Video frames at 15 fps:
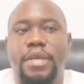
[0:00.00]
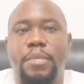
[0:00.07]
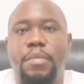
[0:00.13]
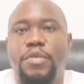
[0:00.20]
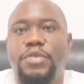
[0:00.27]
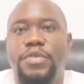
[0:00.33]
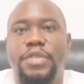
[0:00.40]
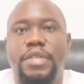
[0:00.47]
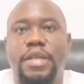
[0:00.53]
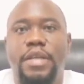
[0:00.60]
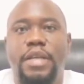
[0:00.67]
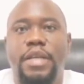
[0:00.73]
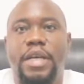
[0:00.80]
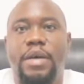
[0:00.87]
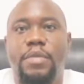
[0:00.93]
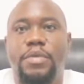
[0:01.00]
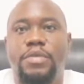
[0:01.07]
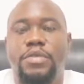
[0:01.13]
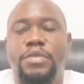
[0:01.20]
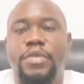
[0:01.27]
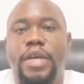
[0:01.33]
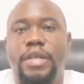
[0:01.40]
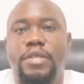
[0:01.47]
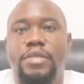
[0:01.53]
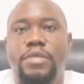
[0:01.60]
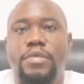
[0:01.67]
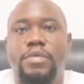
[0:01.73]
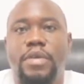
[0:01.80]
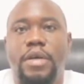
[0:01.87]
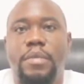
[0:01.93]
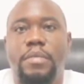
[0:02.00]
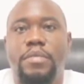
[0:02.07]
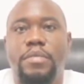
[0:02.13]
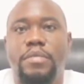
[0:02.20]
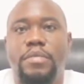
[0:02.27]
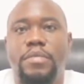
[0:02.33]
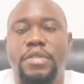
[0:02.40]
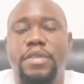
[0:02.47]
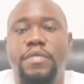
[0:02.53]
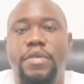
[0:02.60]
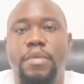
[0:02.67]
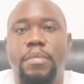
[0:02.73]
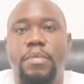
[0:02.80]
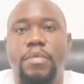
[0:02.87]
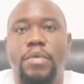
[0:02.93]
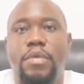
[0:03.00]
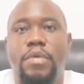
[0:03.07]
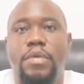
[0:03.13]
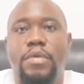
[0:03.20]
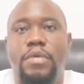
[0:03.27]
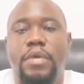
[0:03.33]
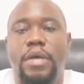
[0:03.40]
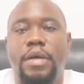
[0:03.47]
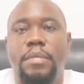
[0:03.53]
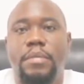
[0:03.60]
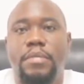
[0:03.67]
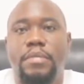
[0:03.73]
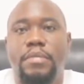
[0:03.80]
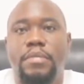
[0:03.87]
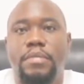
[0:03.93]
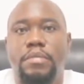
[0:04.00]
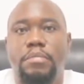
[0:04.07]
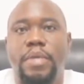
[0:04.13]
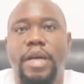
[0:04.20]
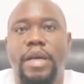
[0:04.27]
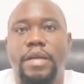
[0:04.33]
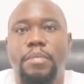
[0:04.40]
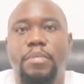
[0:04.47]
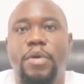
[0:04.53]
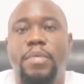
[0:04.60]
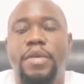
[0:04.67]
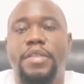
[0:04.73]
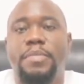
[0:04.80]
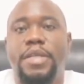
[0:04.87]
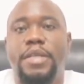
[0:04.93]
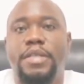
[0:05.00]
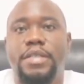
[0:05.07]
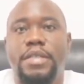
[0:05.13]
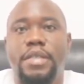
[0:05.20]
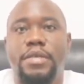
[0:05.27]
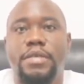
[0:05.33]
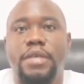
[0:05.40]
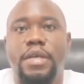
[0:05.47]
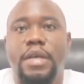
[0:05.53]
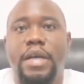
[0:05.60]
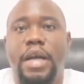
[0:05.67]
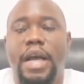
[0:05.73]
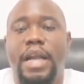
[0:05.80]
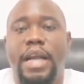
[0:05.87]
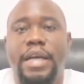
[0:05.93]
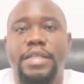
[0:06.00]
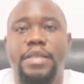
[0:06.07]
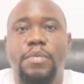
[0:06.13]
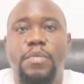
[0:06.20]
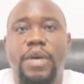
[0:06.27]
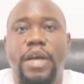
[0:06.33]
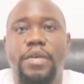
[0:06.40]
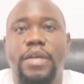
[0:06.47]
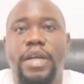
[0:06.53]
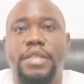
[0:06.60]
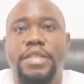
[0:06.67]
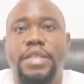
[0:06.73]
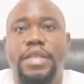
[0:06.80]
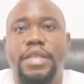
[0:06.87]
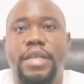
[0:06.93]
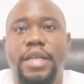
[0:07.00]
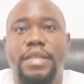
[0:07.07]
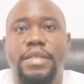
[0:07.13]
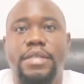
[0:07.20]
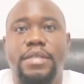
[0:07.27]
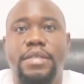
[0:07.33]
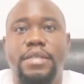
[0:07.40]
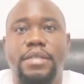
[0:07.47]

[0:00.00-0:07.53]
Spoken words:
Most recently I was trying to develop more my public speaking skills, and I asked him where I could actually get